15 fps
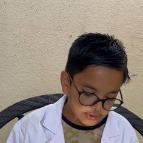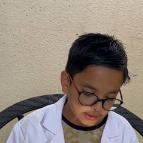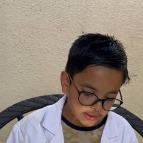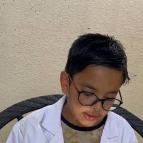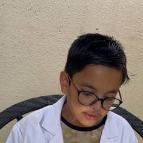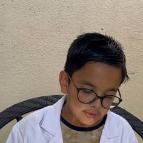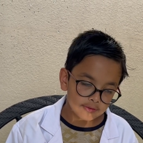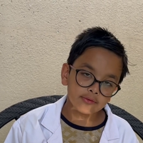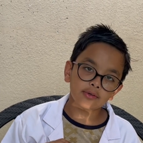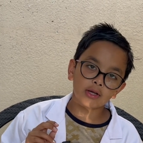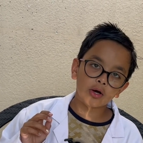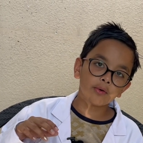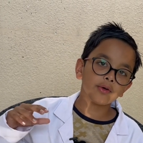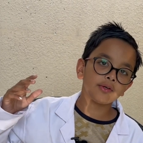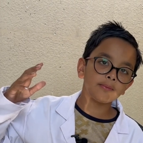seconds,
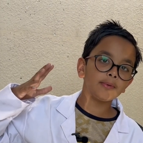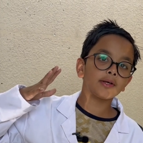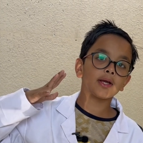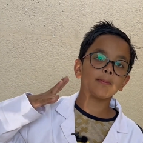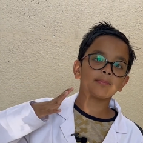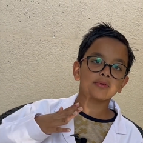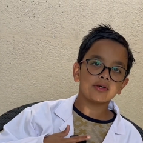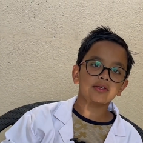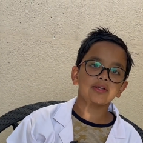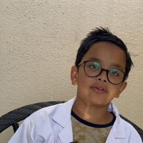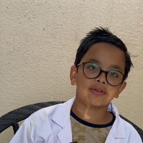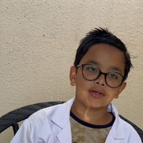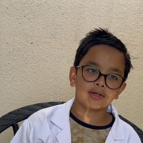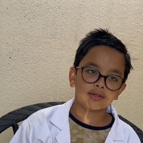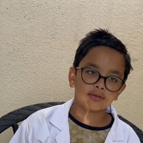now it became 30
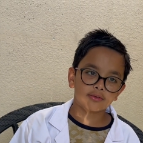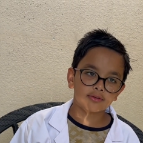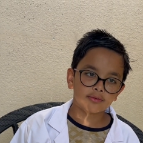seconds.